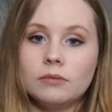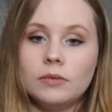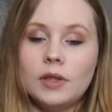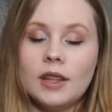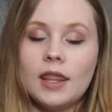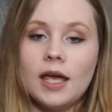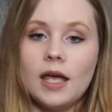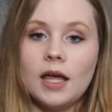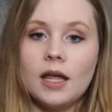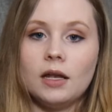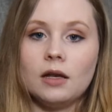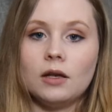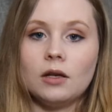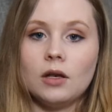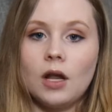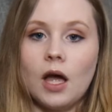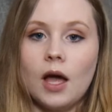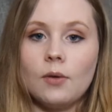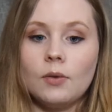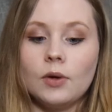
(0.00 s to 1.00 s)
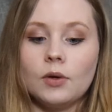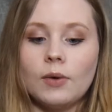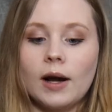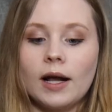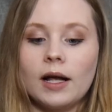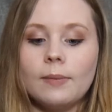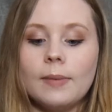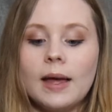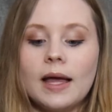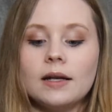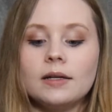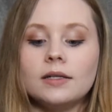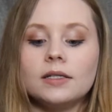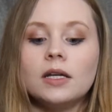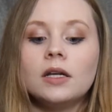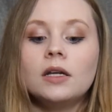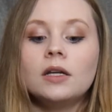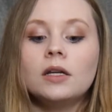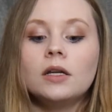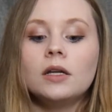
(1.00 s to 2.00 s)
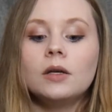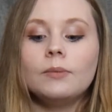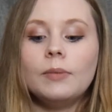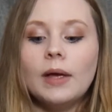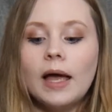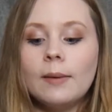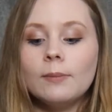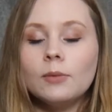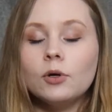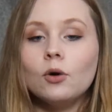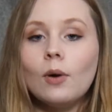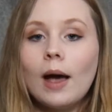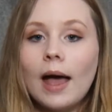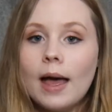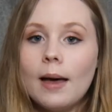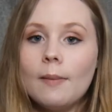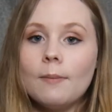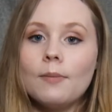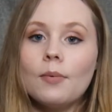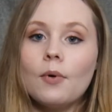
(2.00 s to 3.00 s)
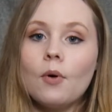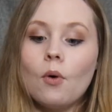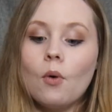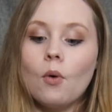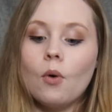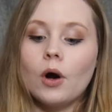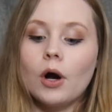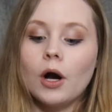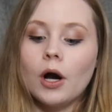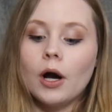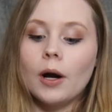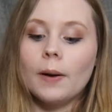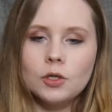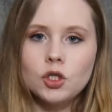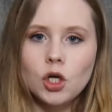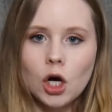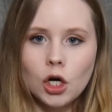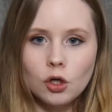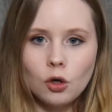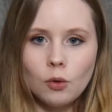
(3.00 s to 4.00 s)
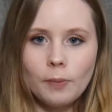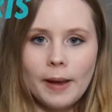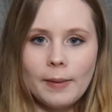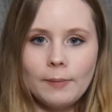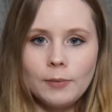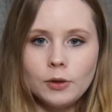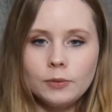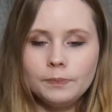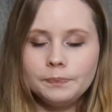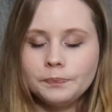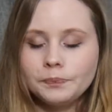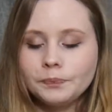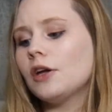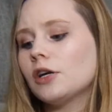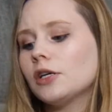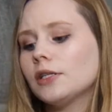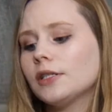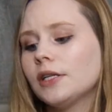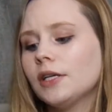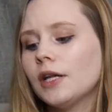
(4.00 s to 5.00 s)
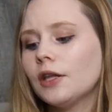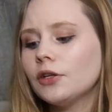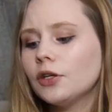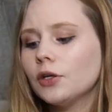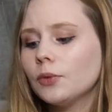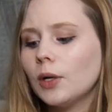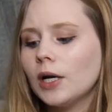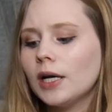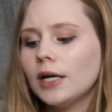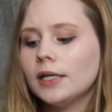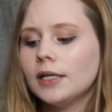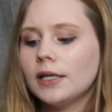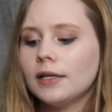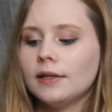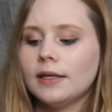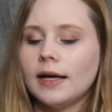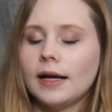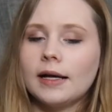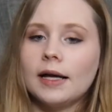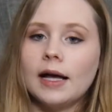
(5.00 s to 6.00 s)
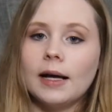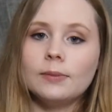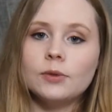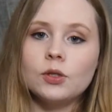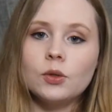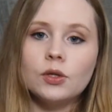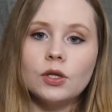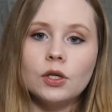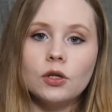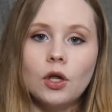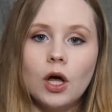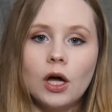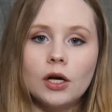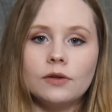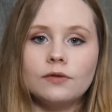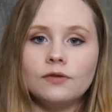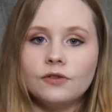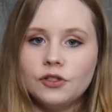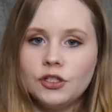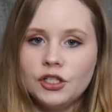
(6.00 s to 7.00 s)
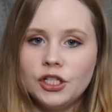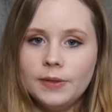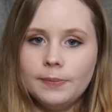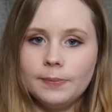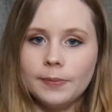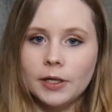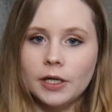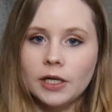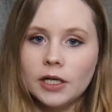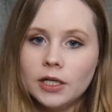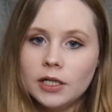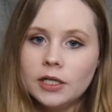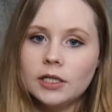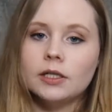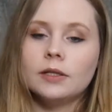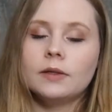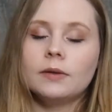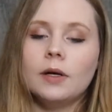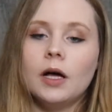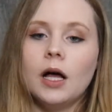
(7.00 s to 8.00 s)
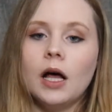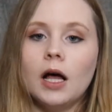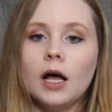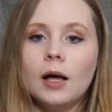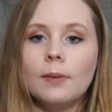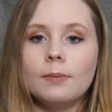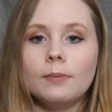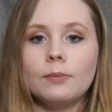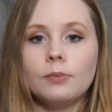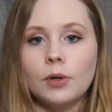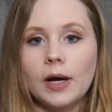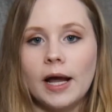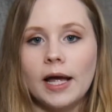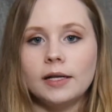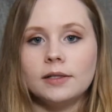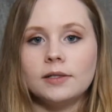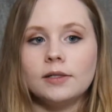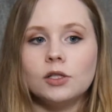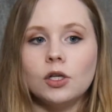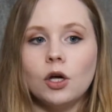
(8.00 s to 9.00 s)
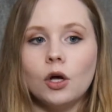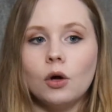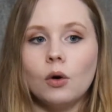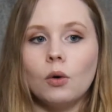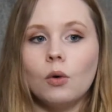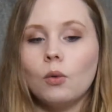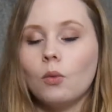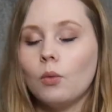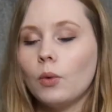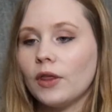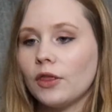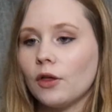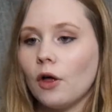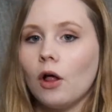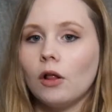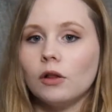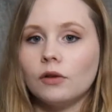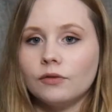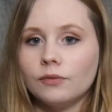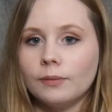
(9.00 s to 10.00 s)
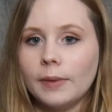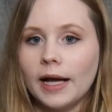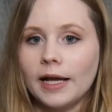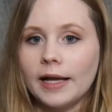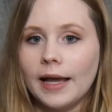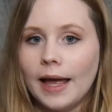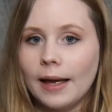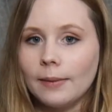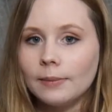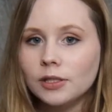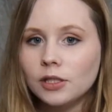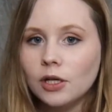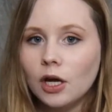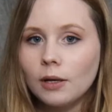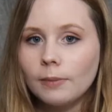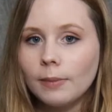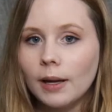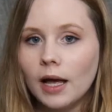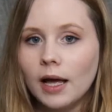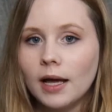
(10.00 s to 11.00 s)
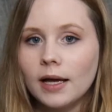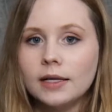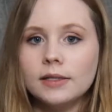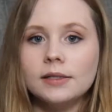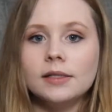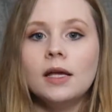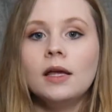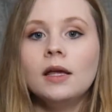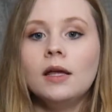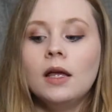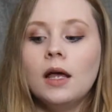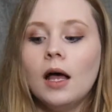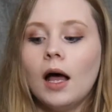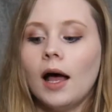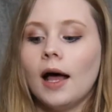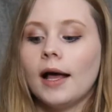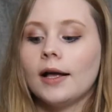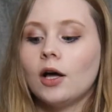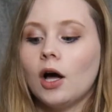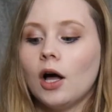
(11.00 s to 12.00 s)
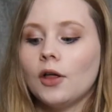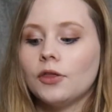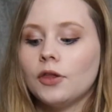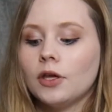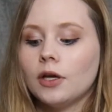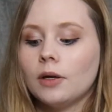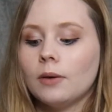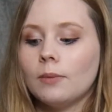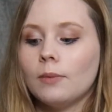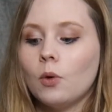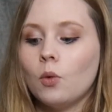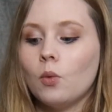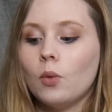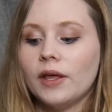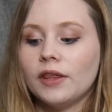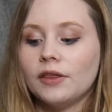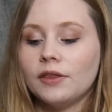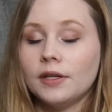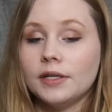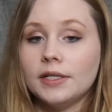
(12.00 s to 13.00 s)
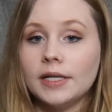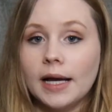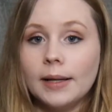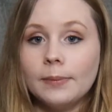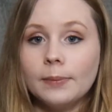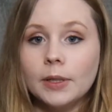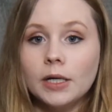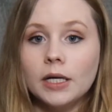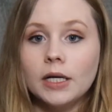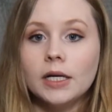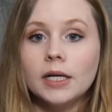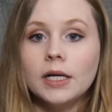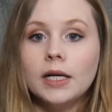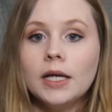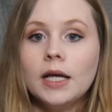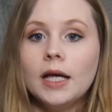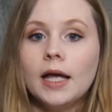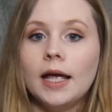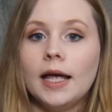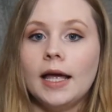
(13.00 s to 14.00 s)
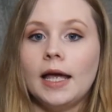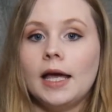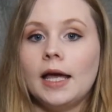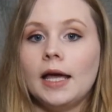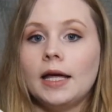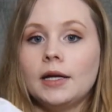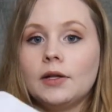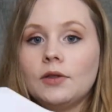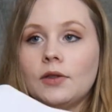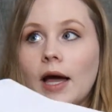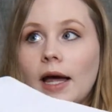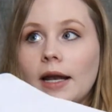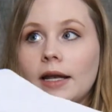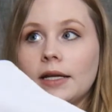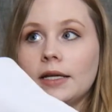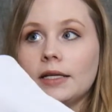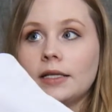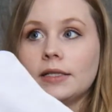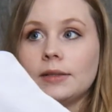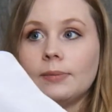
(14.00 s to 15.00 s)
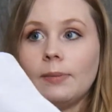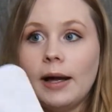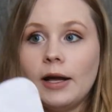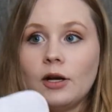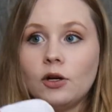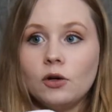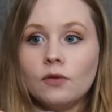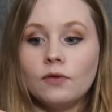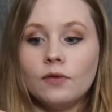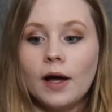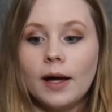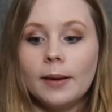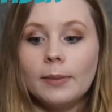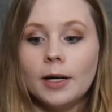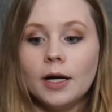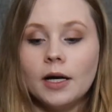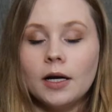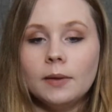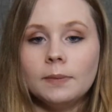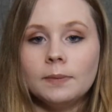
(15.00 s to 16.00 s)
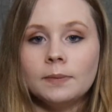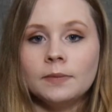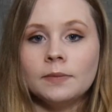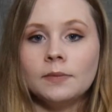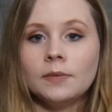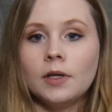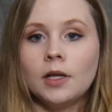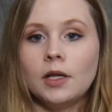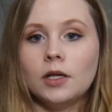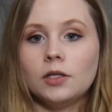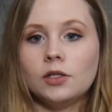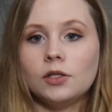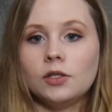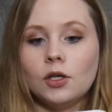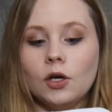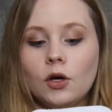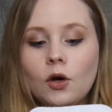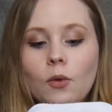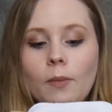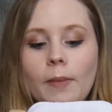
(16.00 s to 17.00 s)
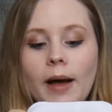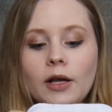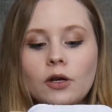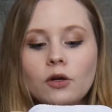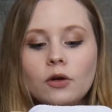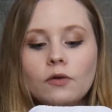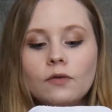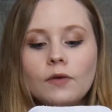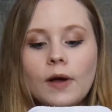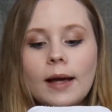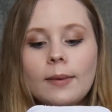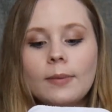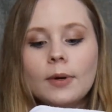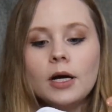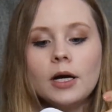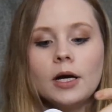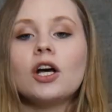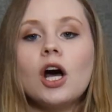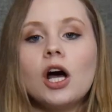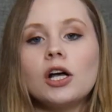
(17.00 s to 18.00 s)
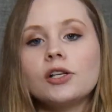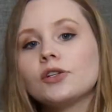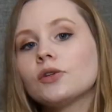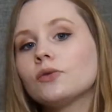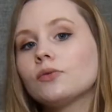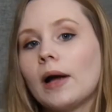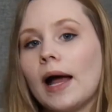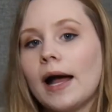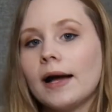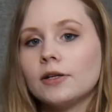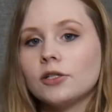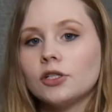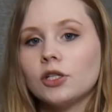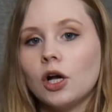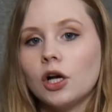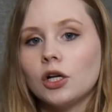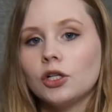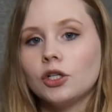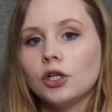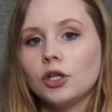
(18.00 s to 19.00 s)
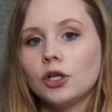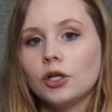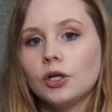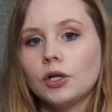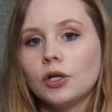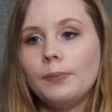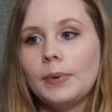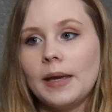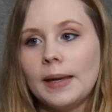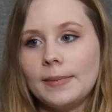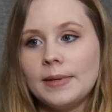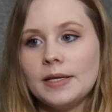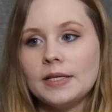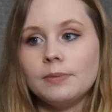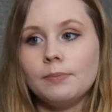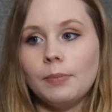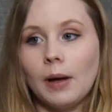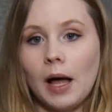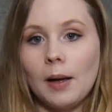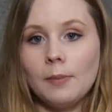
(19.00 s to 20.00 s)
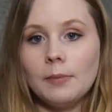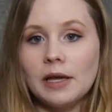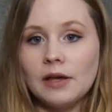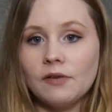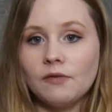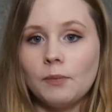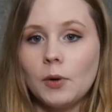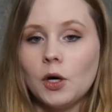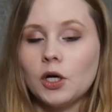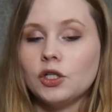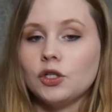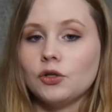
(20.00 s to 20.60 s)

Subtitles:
then I would recommend bamboo, hemp, or charcoal bamboo. There's another one that comes with a lot of cheaper brands. So with all of my Amazon buys, I got them with the Diaper, and that is microfiber. So microfiber can cause a rash on your baby's bum if put